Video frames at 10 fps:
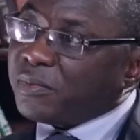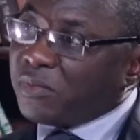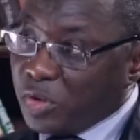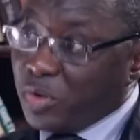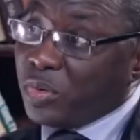
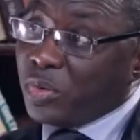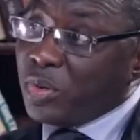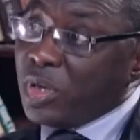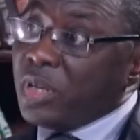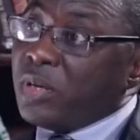
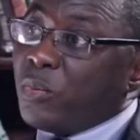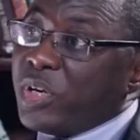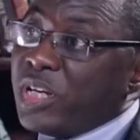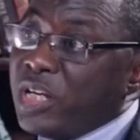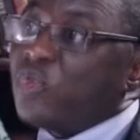We
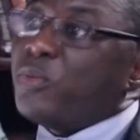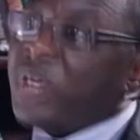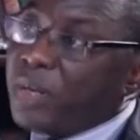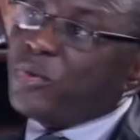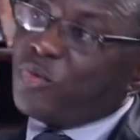need to
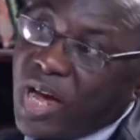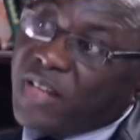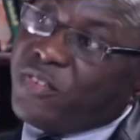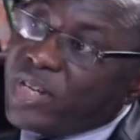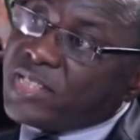be able to
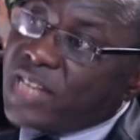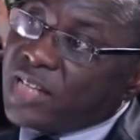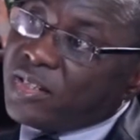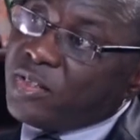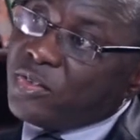address
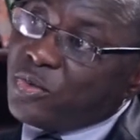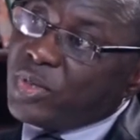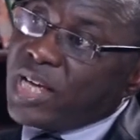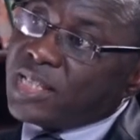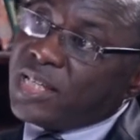that so
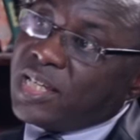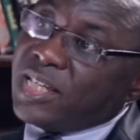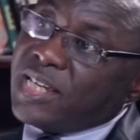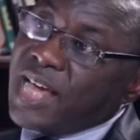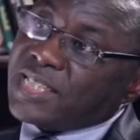that
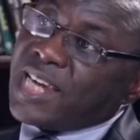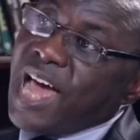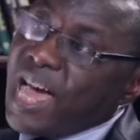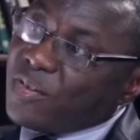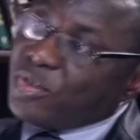it doesn't
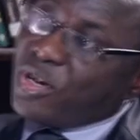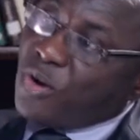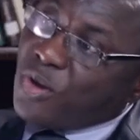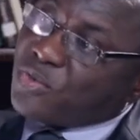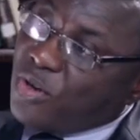add to the
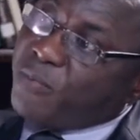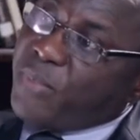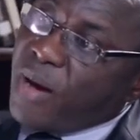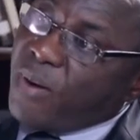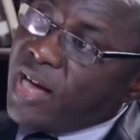cost of
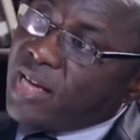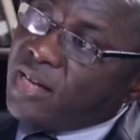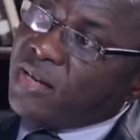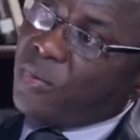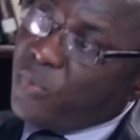power.
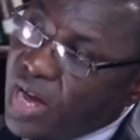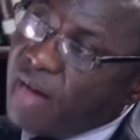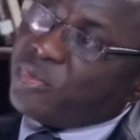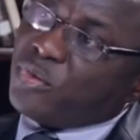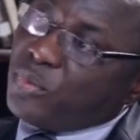We
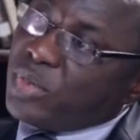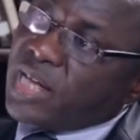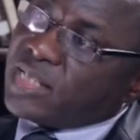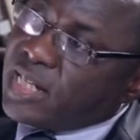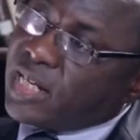have to do
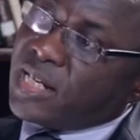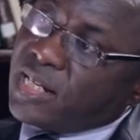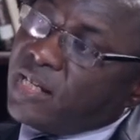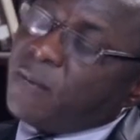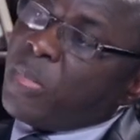that.
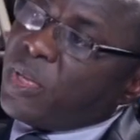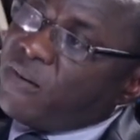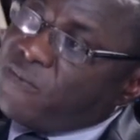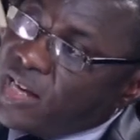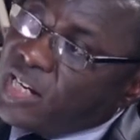Secondly, the
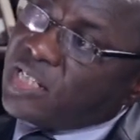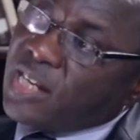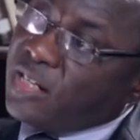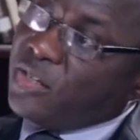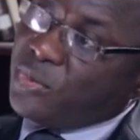
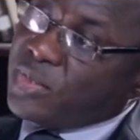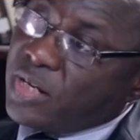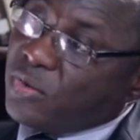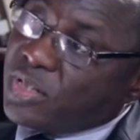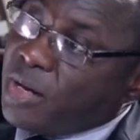financial issues I
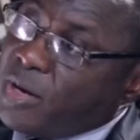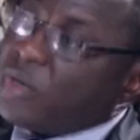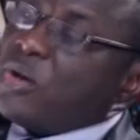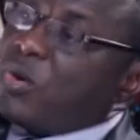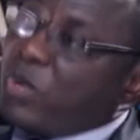talked
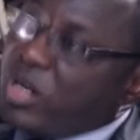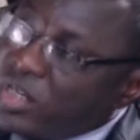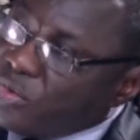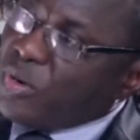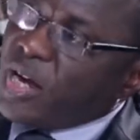about, we
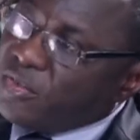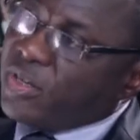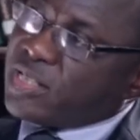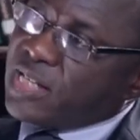need to address